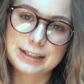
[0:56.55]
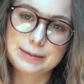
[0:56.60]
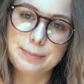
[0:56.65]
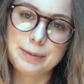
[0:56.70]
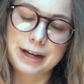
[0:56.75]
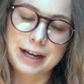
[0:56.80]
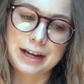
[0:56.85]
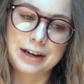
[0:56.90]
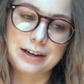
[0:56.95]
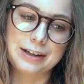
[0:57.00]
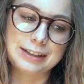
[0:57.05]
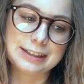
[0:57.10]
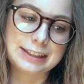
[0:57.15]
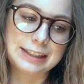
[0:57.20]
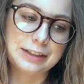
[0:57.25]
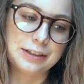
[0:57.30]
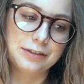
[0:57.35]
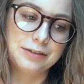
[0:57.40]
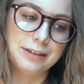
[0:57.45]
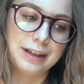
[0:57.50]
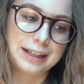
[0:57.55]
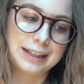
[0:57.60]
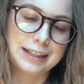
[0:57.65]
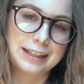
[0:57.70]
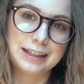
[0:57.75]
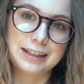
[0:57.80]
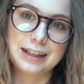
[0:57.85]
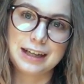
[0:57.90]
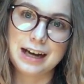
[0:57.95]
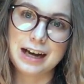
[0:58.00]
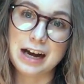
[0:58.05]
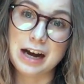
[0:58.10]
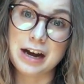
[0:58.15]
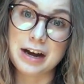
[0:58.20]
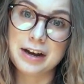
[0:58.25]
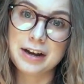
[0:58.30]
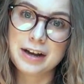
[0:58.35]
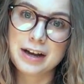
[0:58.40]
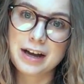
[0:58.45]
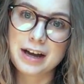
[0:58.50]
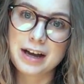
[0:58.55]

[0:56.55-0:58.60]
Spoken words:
but can also affect the